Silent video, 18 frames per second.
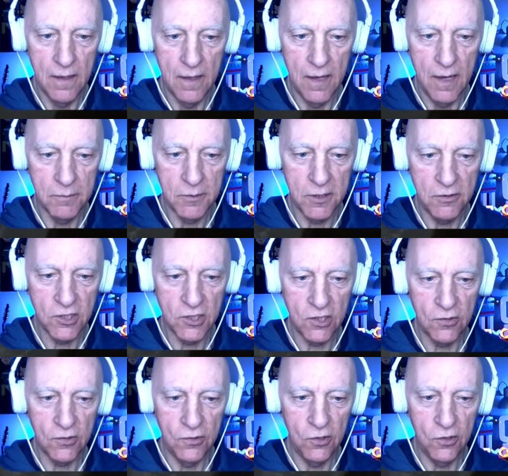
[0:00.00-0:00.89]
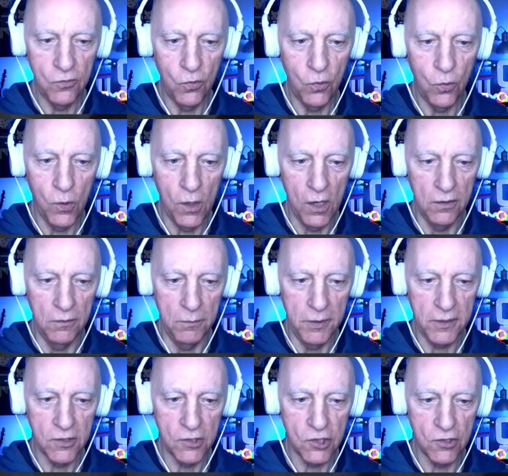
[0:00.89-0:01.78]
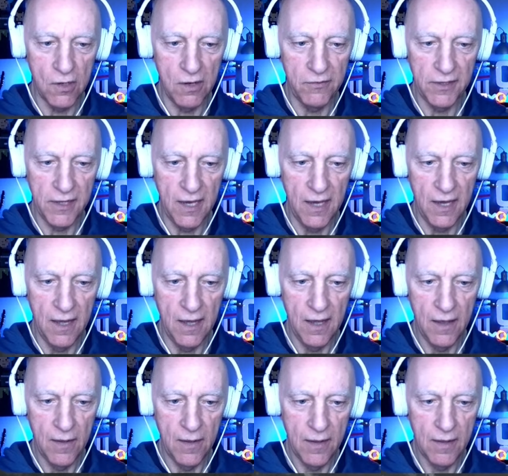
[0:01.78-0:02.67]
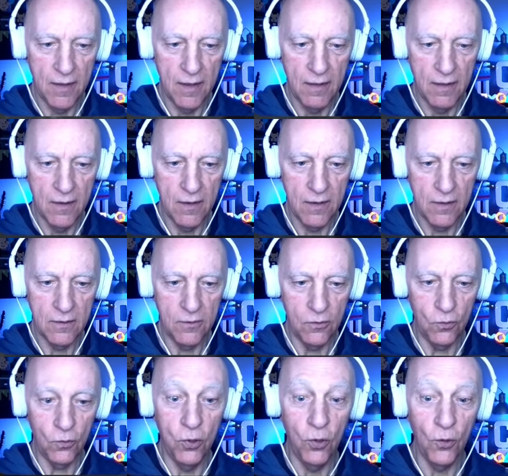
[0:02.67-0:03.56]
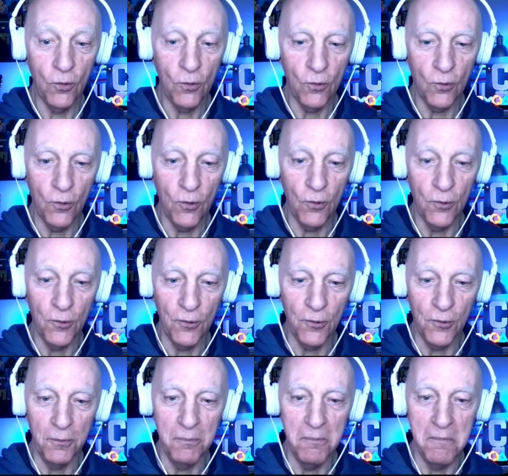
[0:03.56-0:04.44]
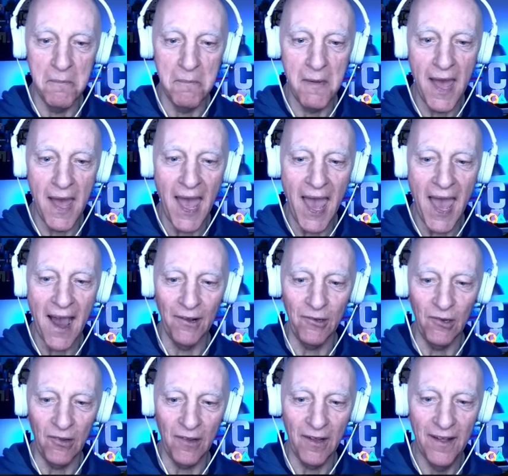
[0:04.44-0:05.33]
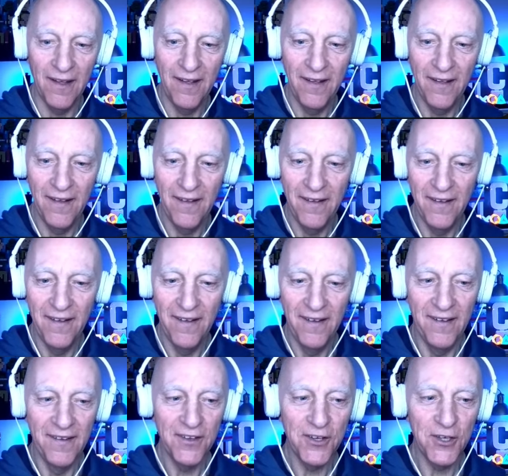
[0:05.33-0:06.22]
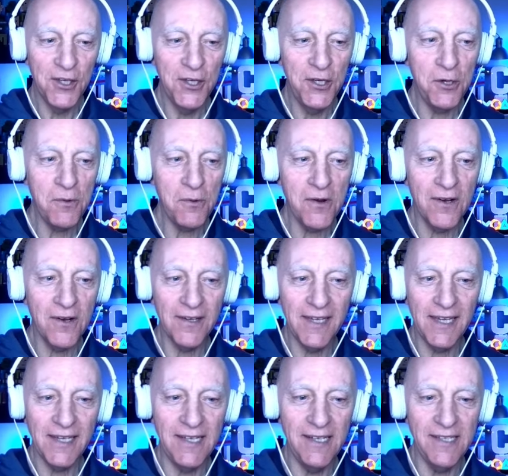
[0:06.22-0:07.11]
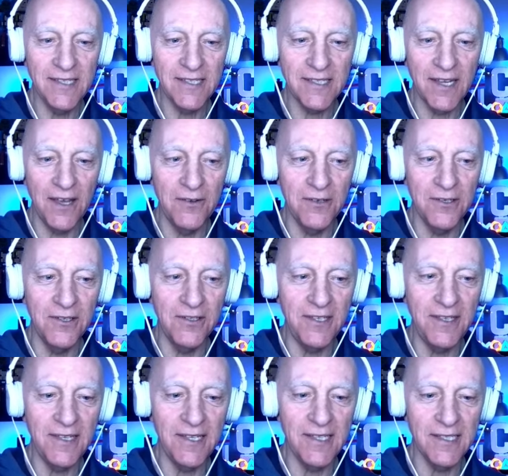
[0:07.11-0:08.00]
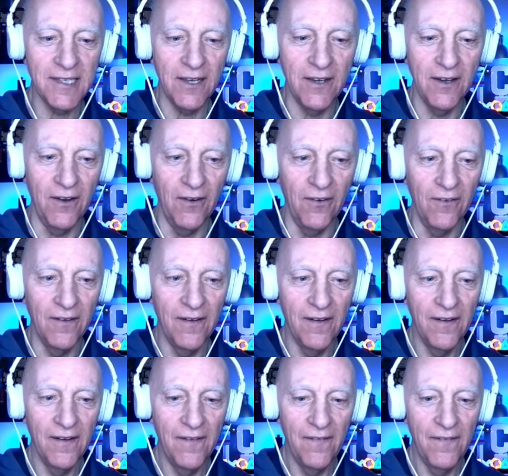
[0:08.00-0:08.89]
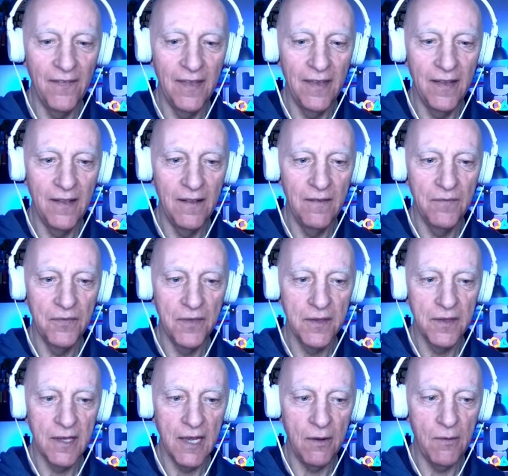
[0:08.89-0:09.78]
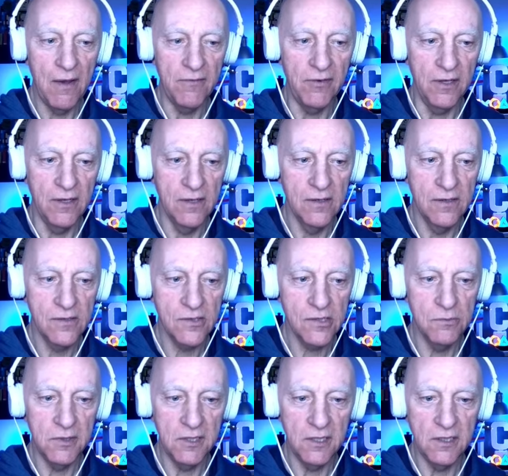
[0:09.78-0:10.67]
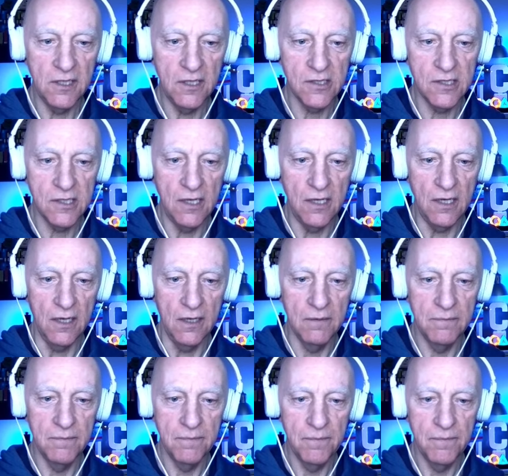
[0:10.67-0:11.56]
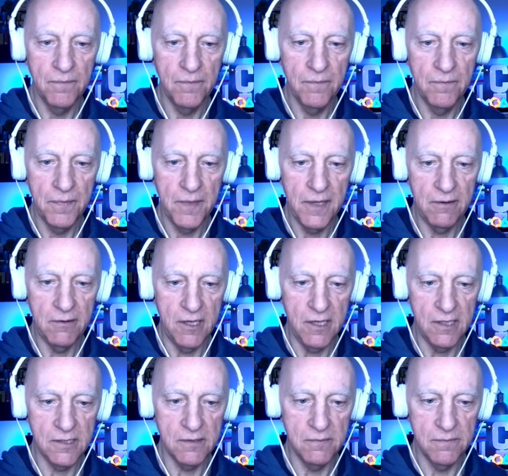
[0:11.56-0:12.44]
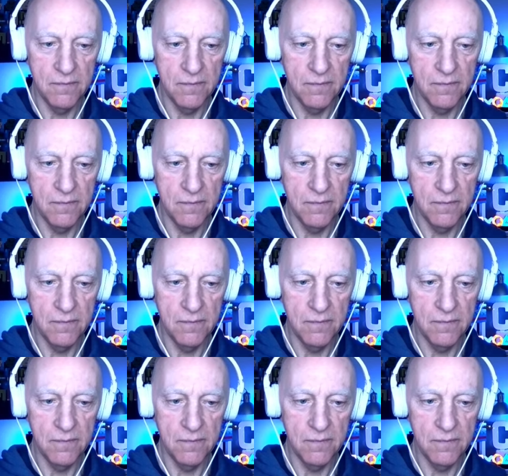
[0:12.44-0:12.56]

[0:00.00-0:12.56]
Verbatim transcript: I'm going to call you Juan because you're over there. Ooh, now! You are getting so good at this girl. However, somebody did see you. There he is.